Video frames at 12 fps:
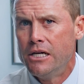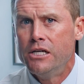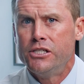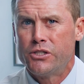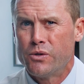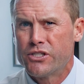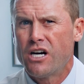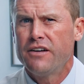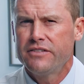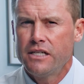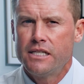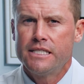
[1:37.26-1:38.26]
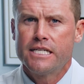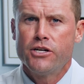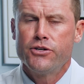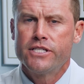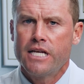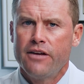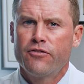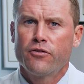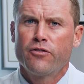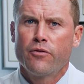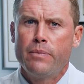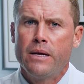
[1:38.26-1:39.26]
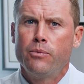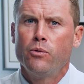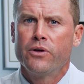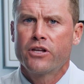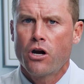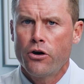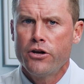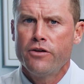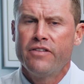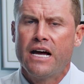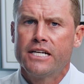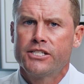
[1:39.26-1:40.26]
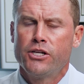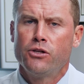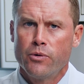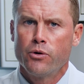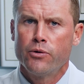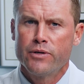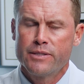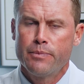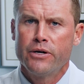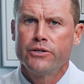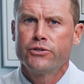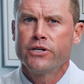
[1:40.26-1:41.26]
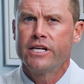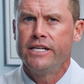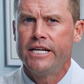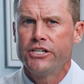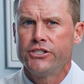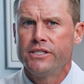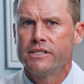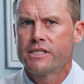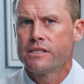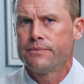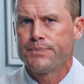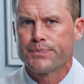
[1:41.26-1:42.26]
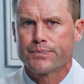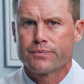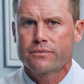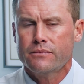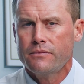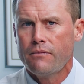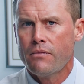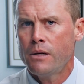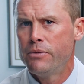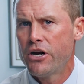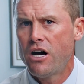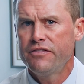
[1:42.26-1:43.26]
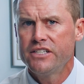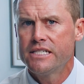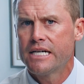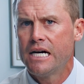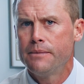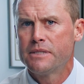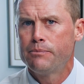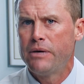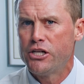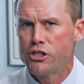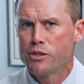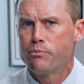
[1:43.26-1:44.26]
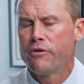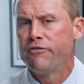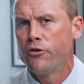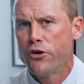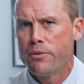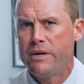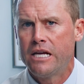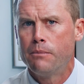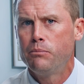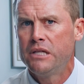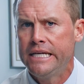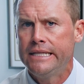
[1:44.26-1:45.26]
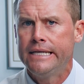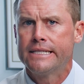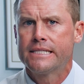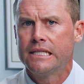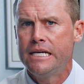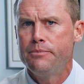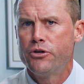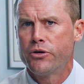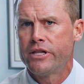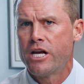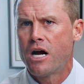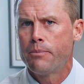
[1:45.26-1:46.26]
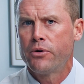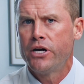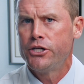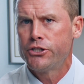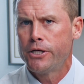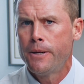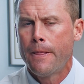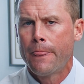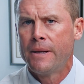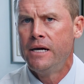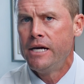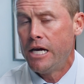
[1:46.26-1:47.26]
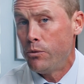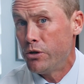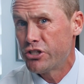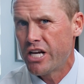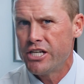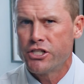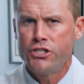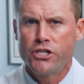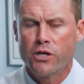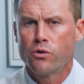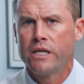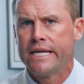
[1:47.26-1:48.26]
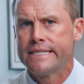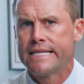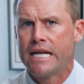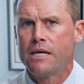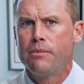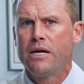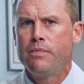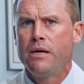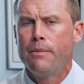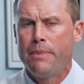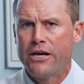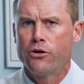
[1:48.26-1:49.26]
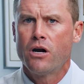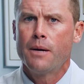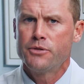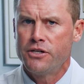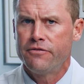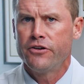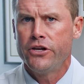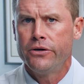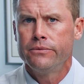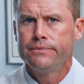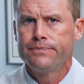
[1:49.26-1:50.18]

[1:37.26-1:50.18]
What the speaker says: so it's often considered safer for people with cardiovascular or respiratory conditions. But oftentimes, patients prefer to be completely asleep during the operation, in which case a general anesthetic might be a better option for you.